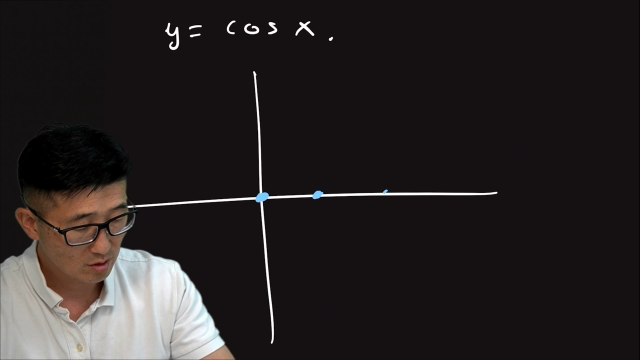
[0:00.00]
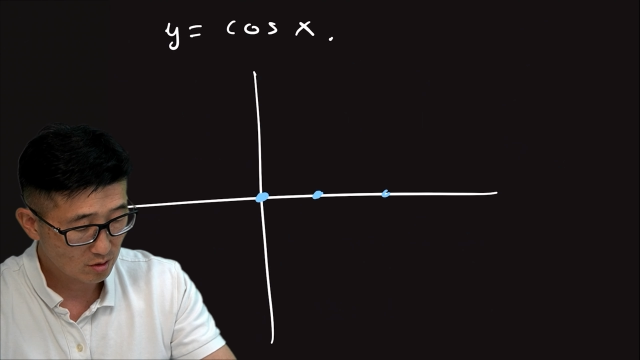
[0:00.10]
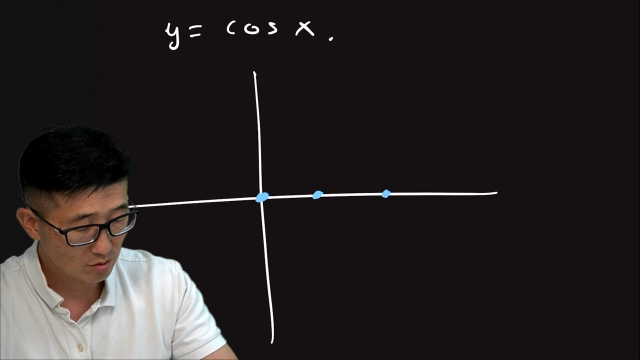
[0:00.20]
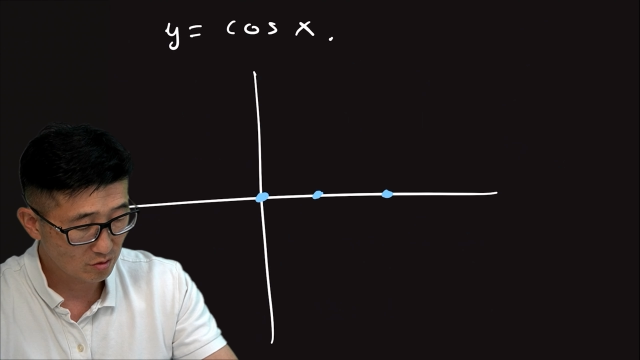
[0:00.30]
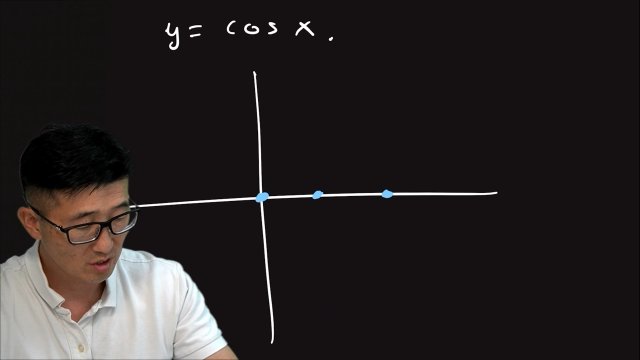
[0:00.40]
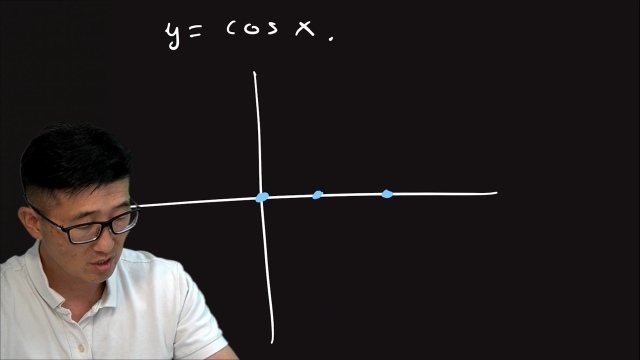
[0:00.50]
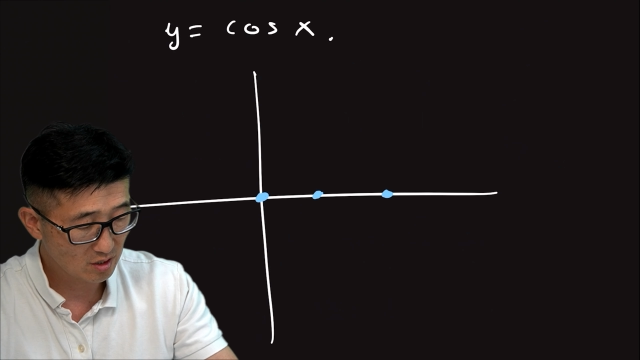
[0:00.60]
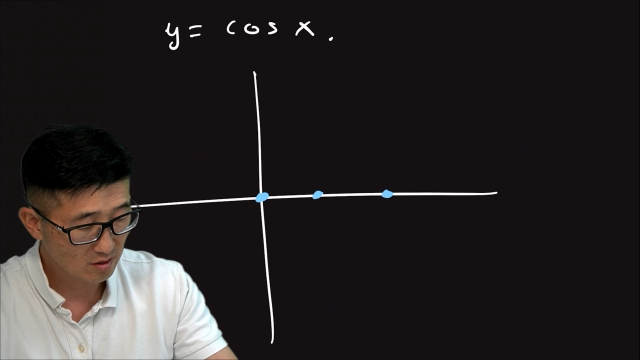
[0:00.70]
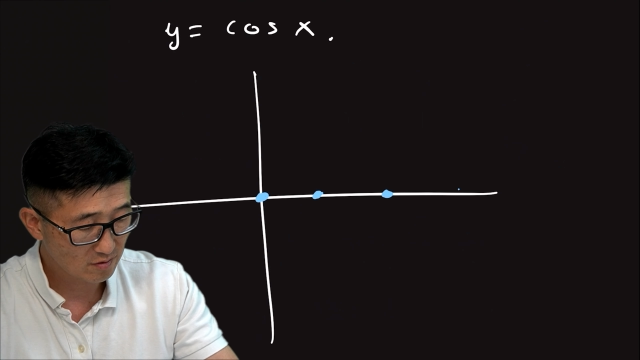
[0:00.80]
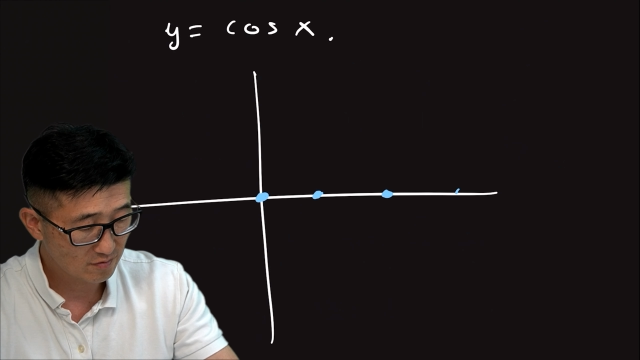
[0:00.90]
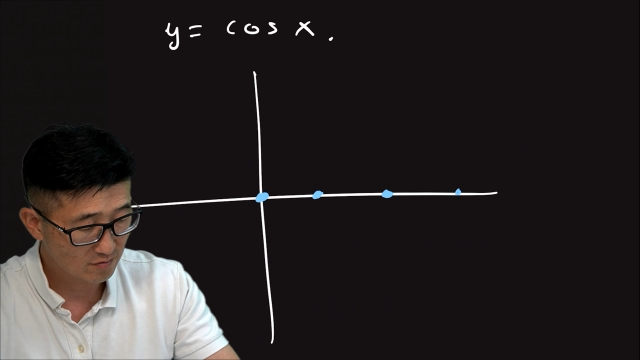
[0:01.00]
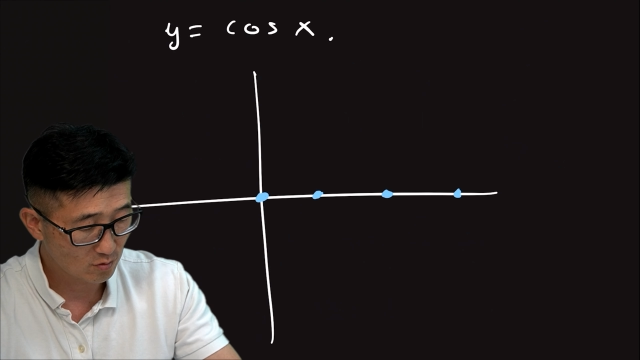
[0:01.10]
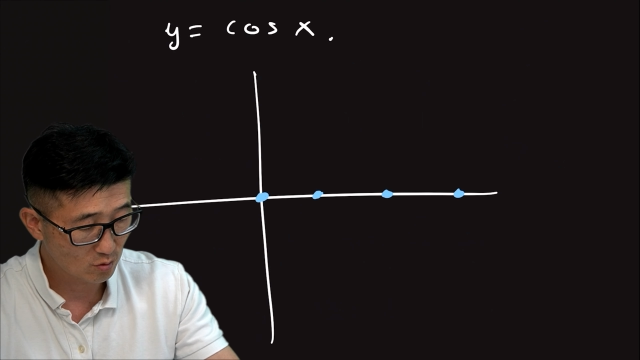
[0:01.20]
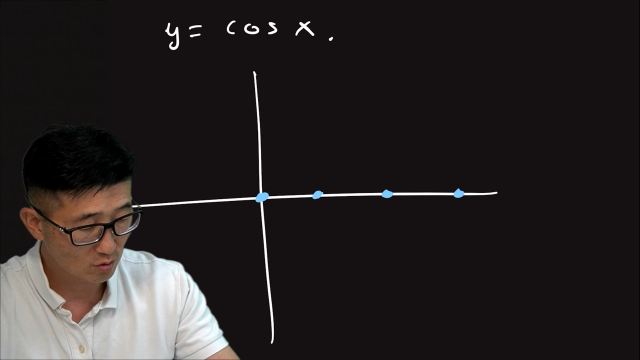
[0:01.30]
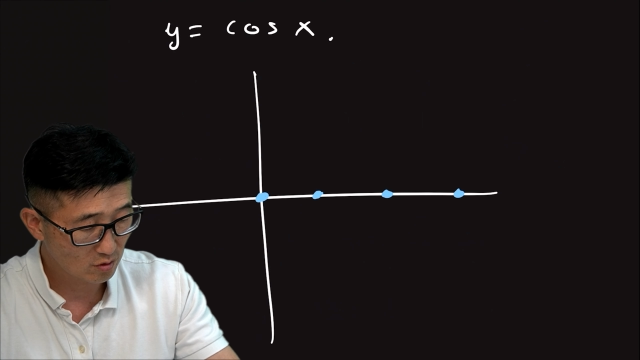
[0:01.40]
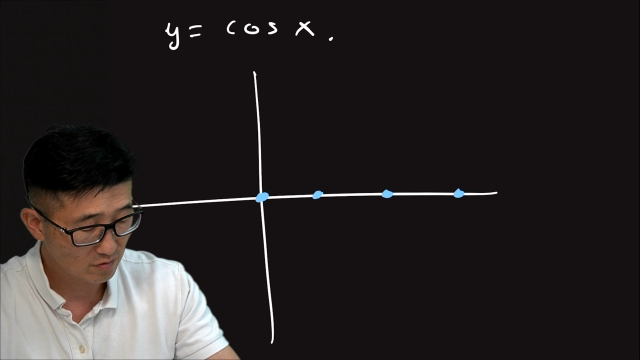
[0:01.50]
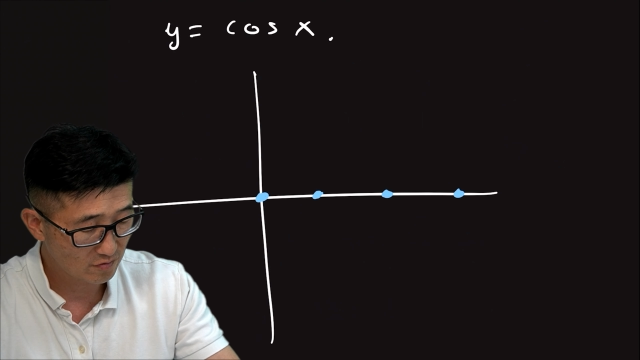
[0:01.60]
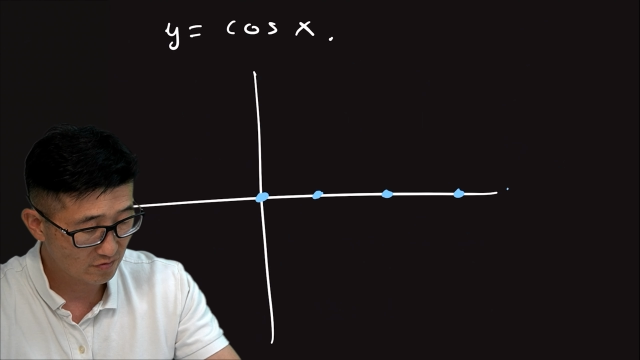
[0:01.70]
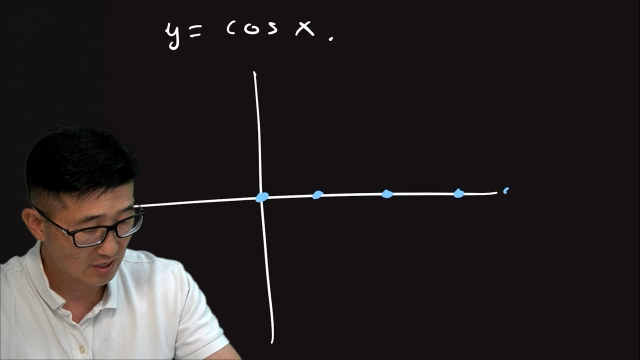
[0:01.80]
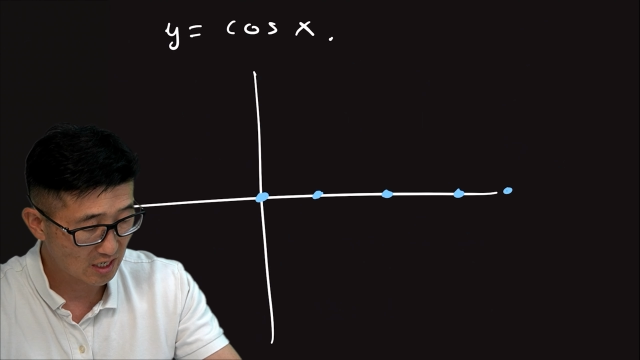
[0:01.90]
3, 4,
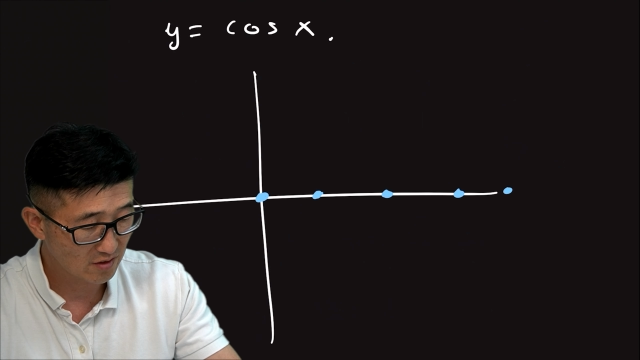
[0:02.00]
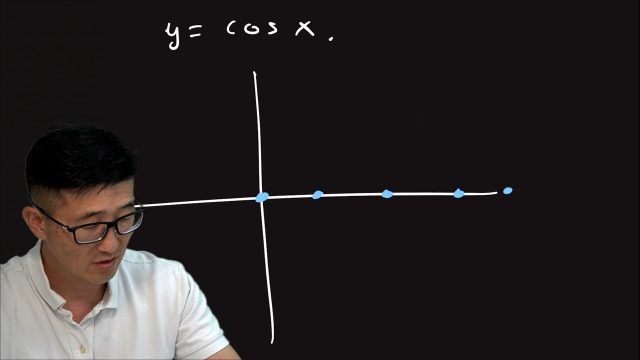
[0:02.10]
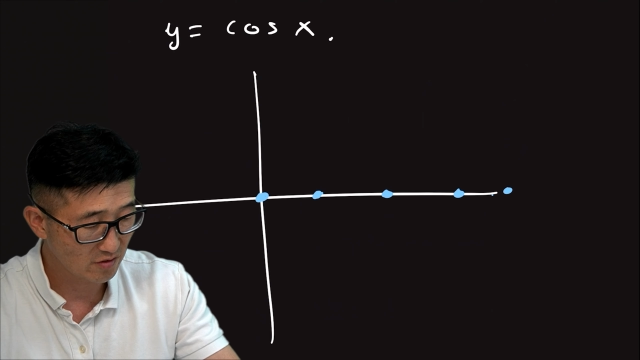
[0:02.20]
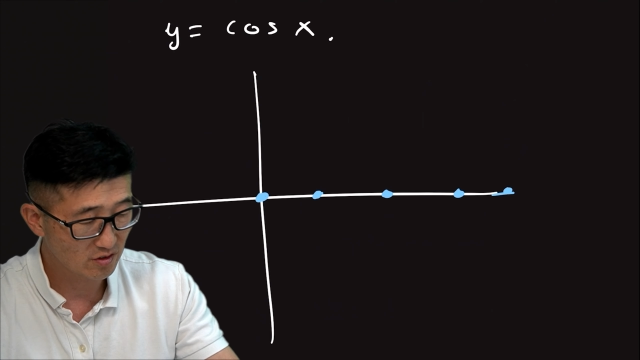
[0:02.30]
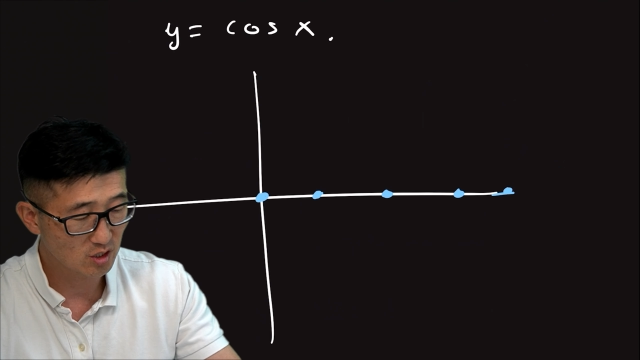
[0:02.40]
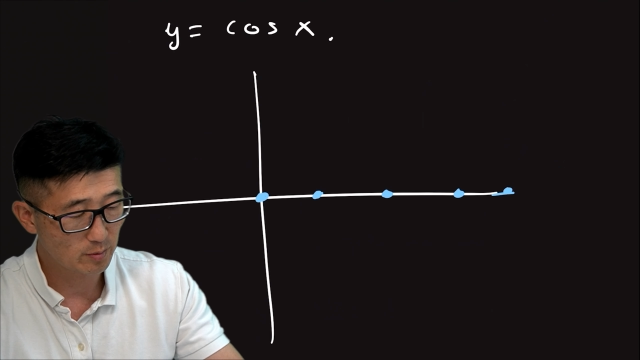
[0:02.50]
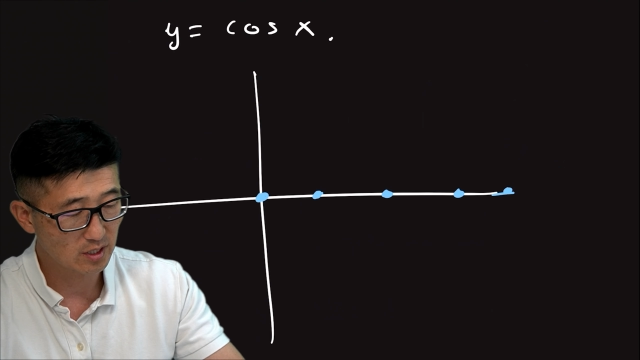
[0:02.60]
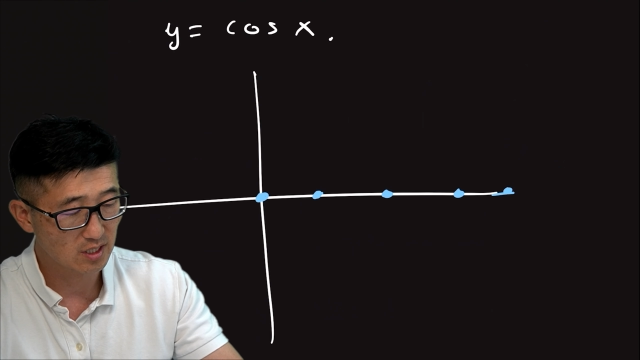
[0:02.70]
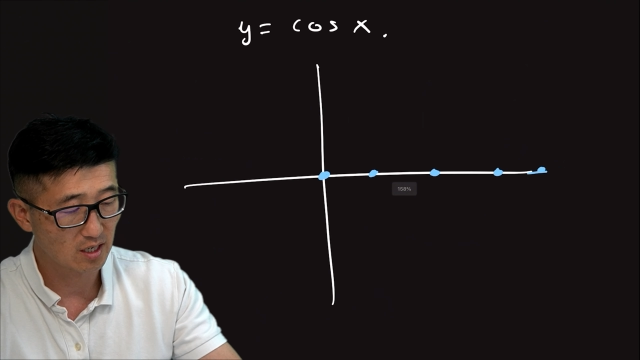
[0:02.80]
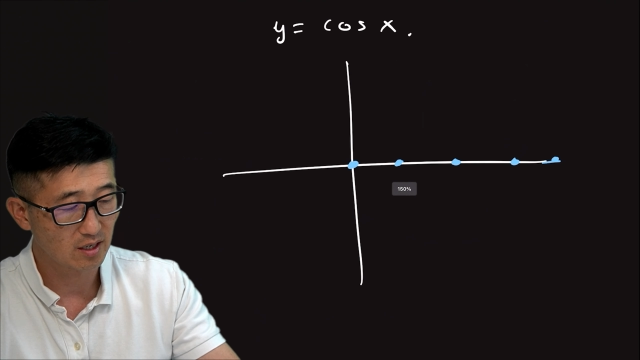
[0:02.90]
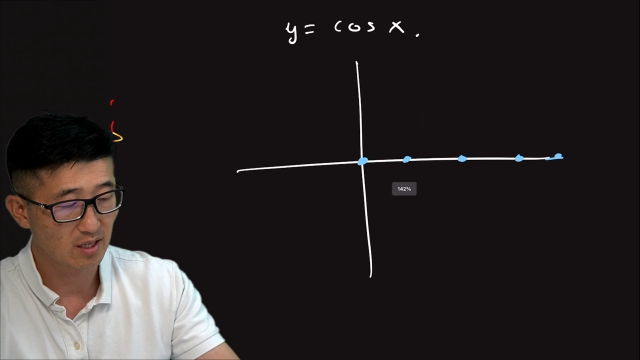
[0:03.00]
5, evenly spaced out.